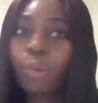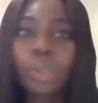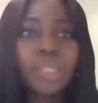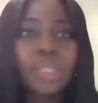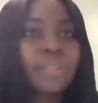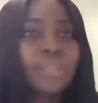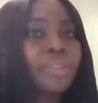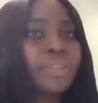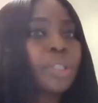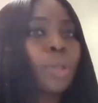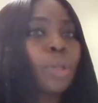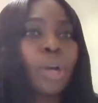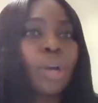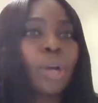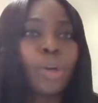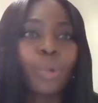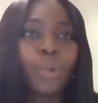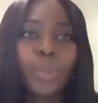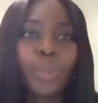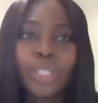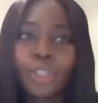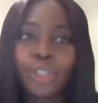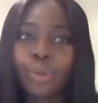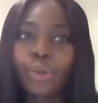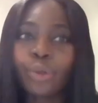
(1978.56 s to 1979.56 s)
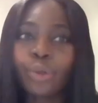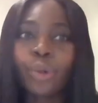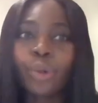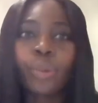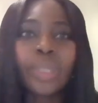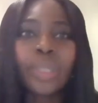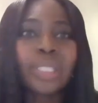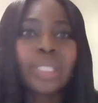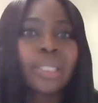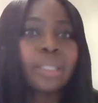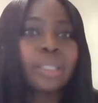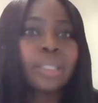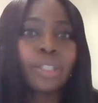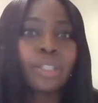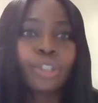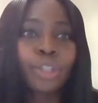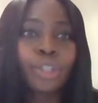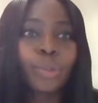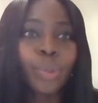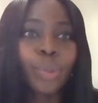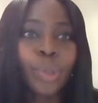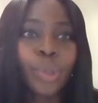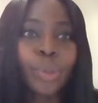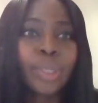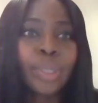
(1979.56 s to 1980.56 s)
we're living longer. We don't know what
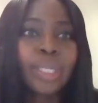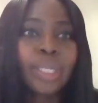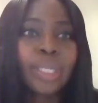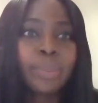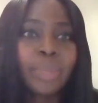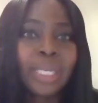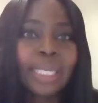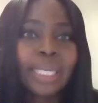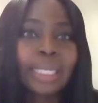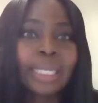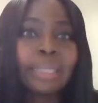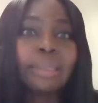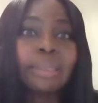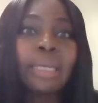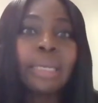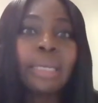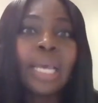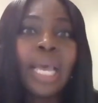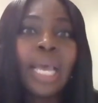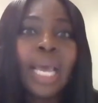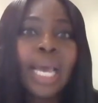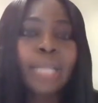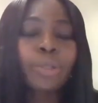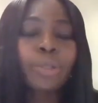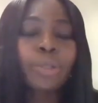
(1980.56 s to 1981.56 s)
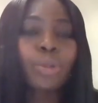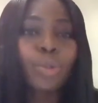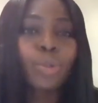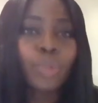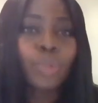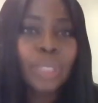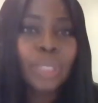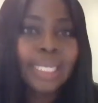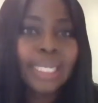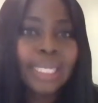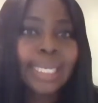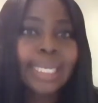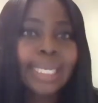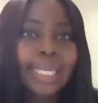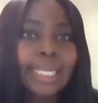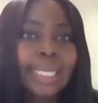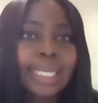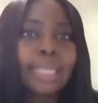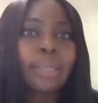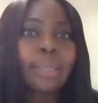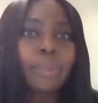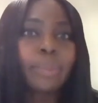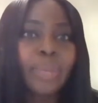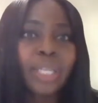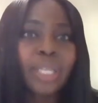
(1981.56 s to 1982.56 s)
condition we're going to be in. And so it's really
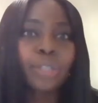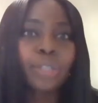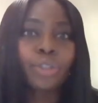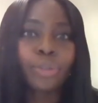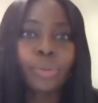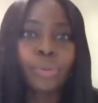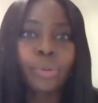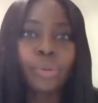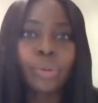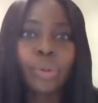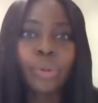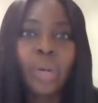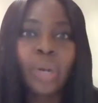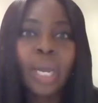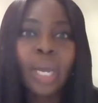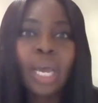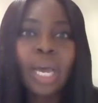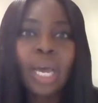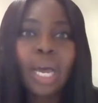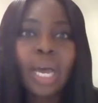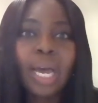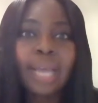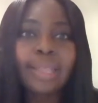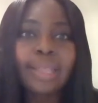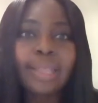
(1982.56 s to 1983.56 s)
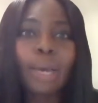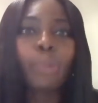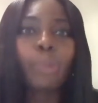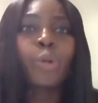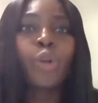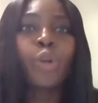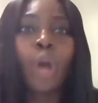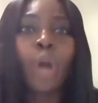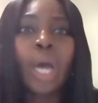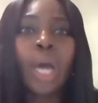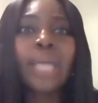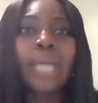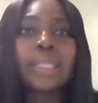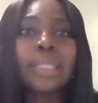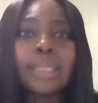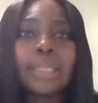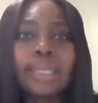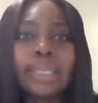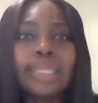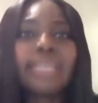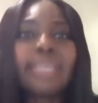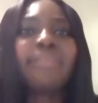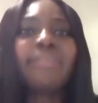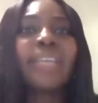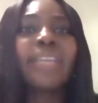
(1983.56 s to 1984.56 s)
key to make sure that we're not
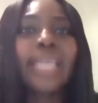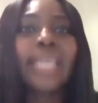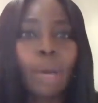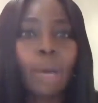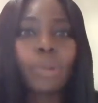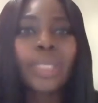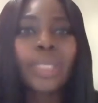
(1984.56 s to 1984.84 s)
leaving